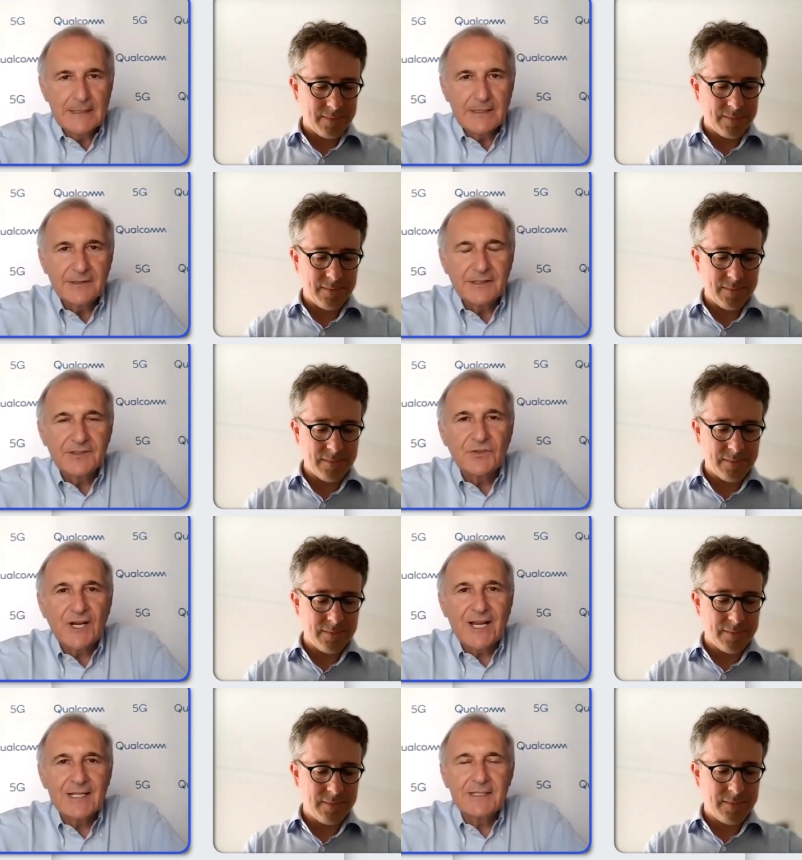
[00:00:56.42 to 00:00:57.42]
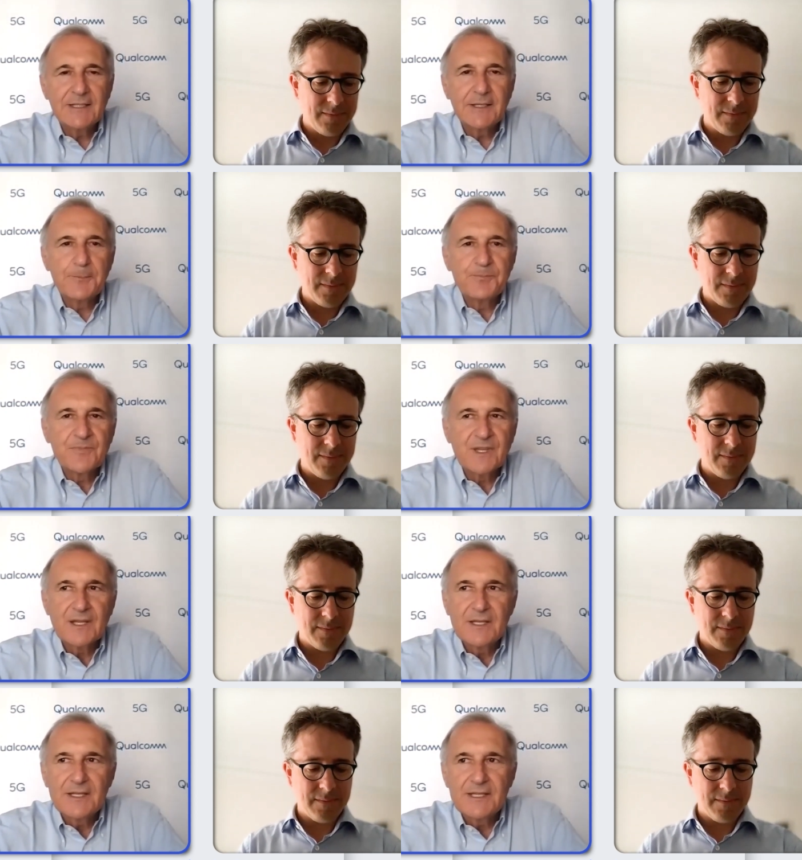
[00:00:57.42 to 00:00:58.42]
Speaker 1: the trend uh,
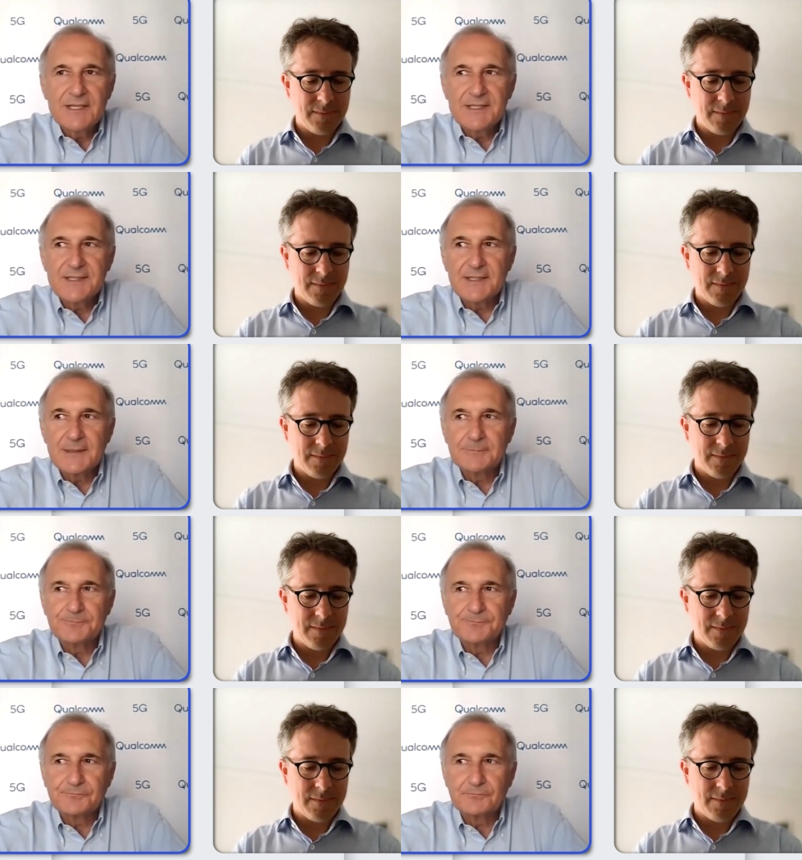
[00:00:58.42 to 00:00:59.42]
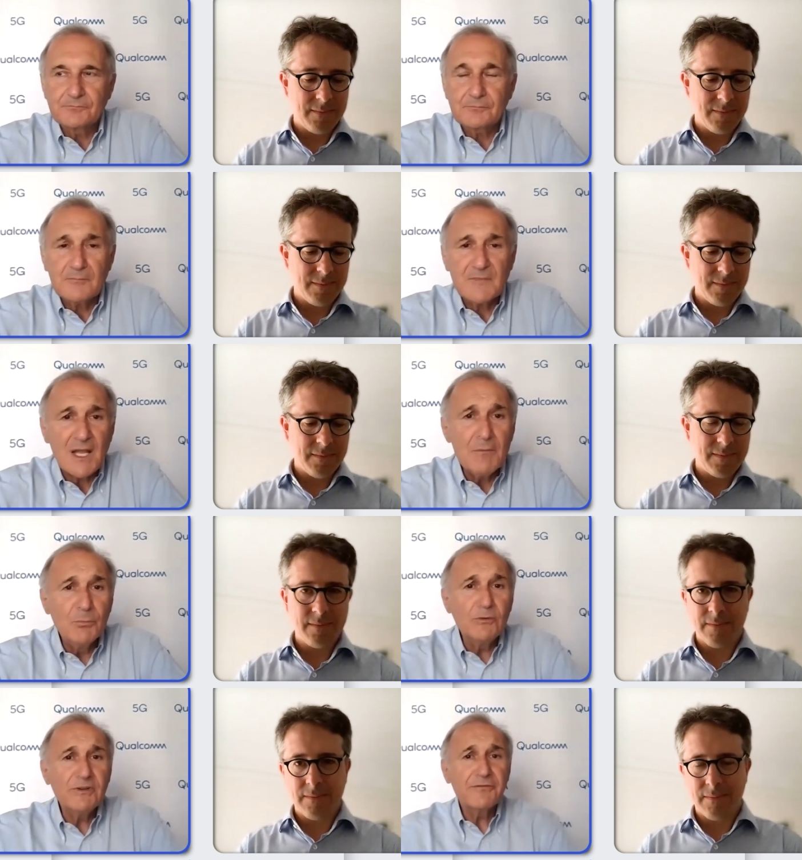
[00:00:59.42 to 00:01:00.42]
is uh,
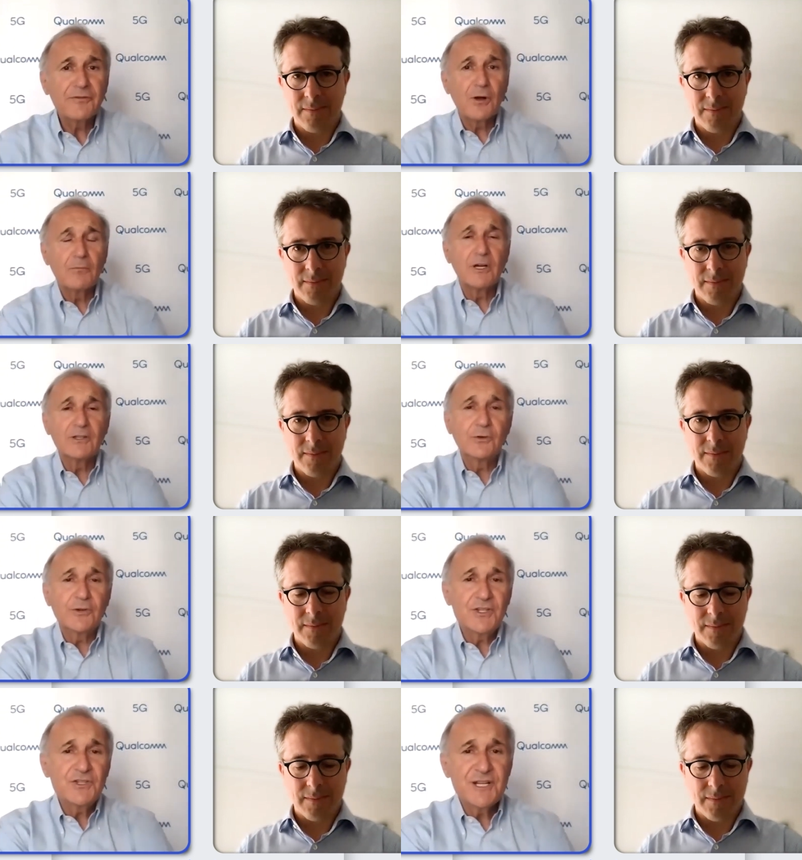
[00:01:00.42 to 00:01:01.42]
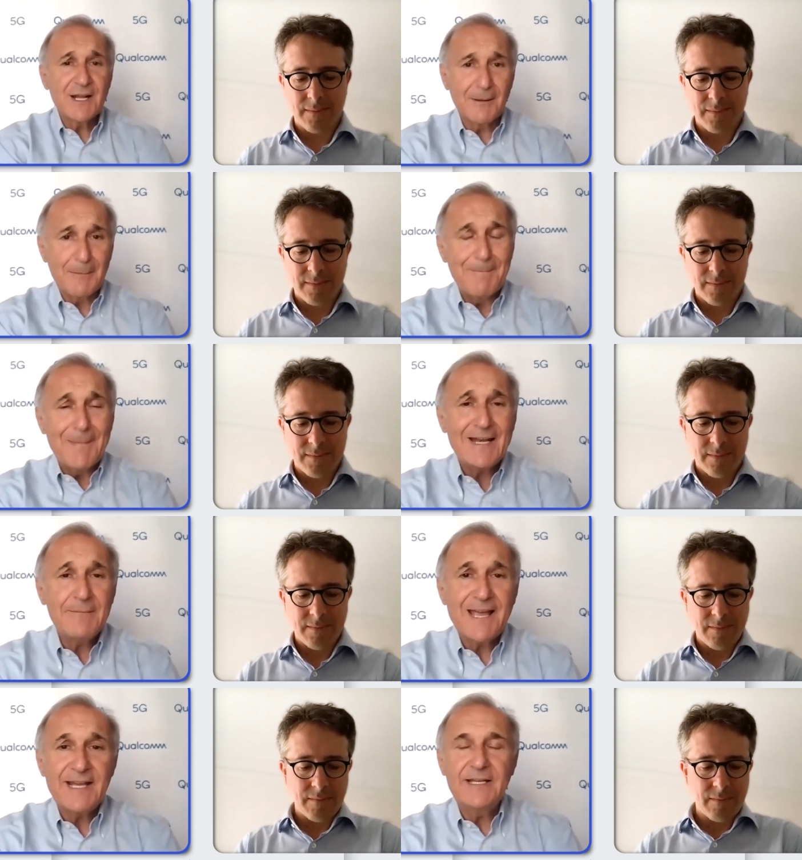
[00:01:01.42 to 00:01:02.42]
moving from uh, the original many,
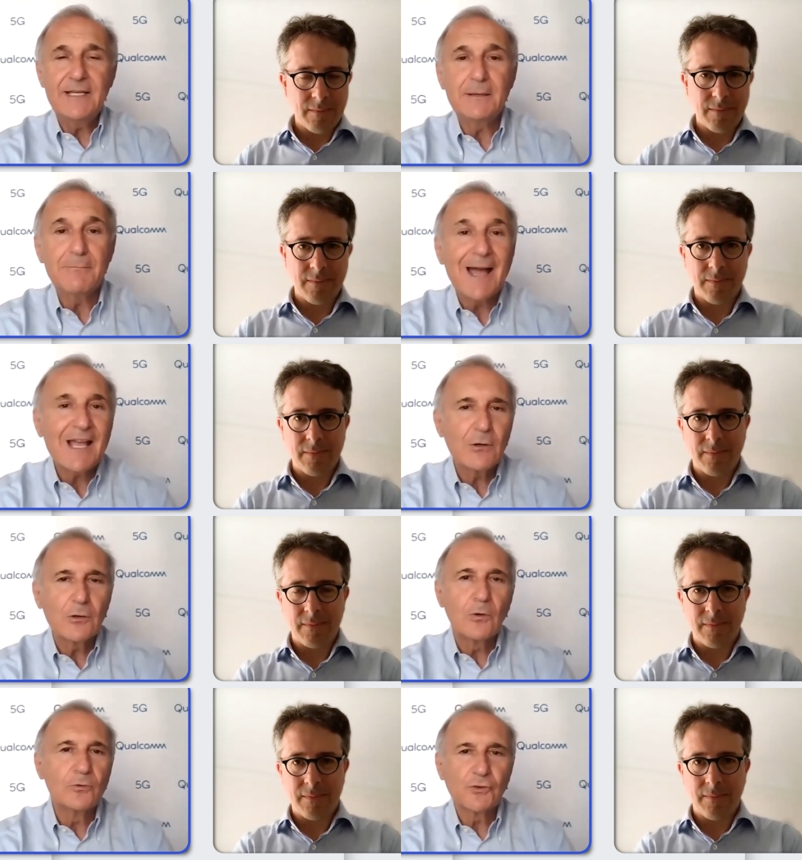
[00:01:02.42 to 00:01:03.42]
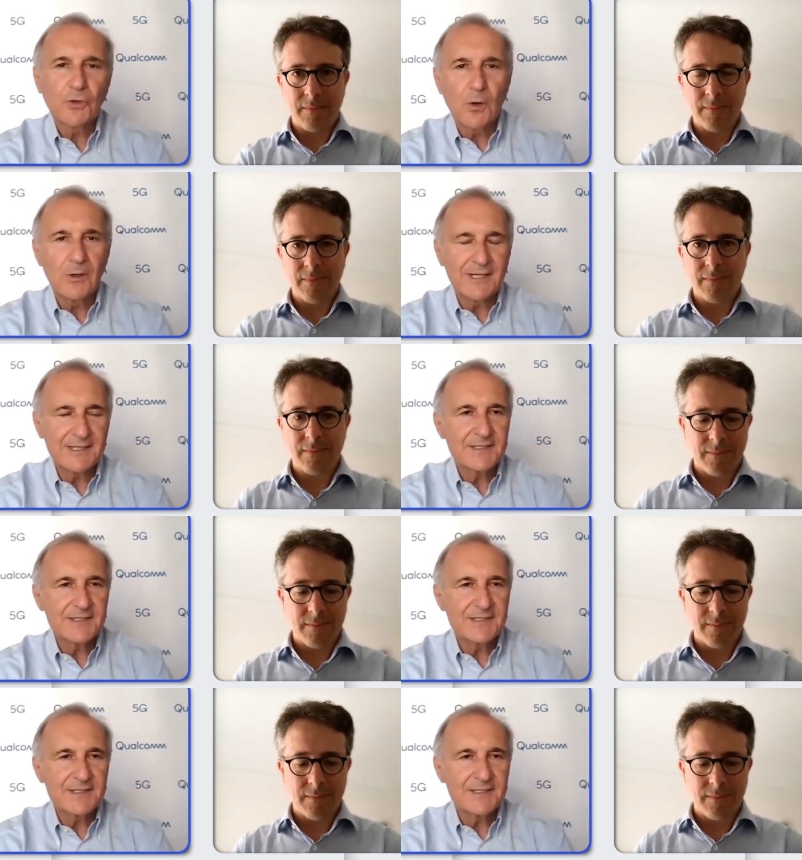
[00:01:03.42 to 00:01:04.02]
many microcontrollers,